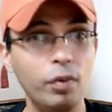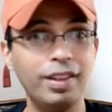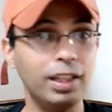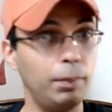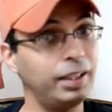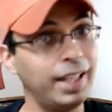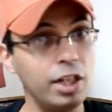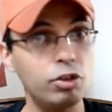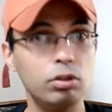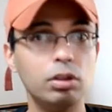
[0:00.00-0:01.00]
the
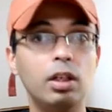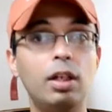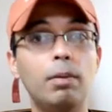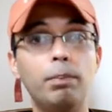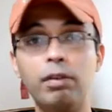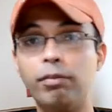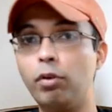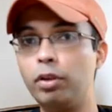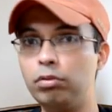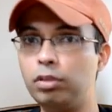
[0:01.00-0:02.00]
limitation
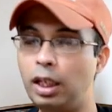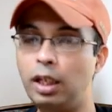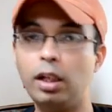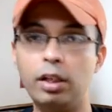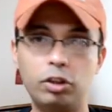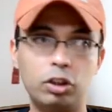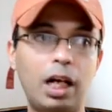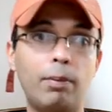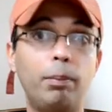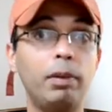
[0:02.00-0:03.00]
before you take on the
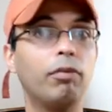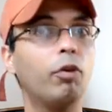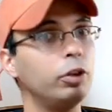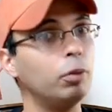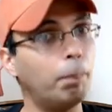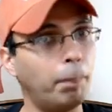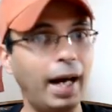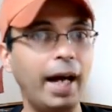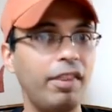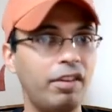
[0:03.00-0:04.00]
job or before you
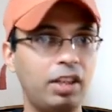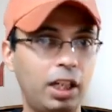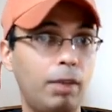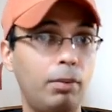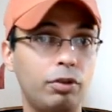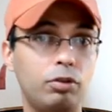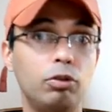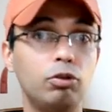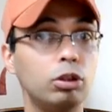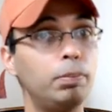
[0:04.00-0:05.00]
buy this camera. So
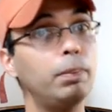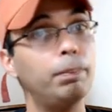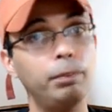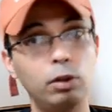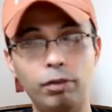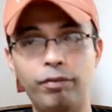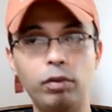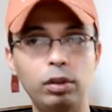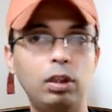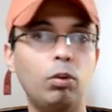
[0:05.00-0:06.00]
you should be
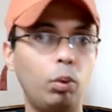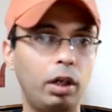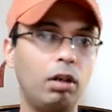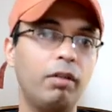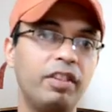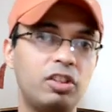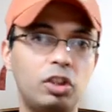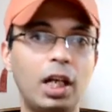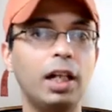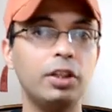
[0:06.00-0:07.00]
fully aware of its
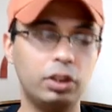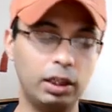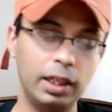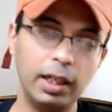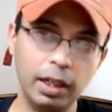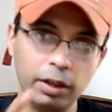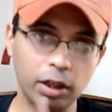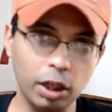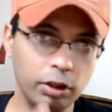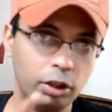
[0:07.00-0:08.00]
challenging.
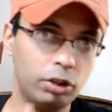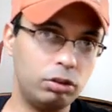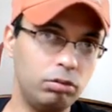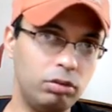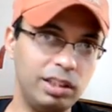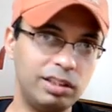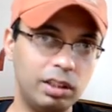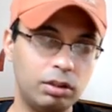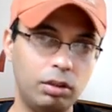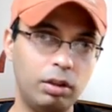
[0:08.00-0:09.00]
The other issue
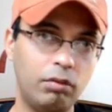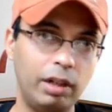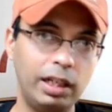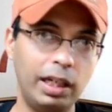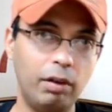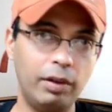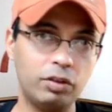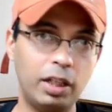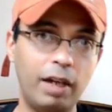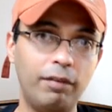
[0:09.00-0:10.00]
D600 right now
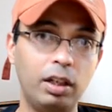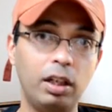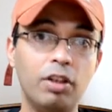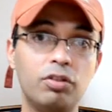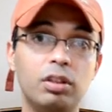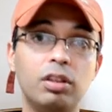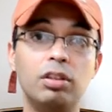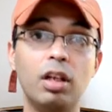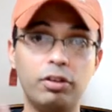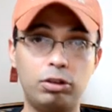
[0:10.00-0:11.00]
is having is the
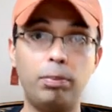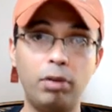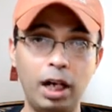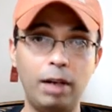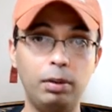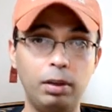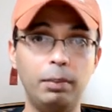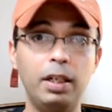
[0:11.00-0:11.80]
dust problem.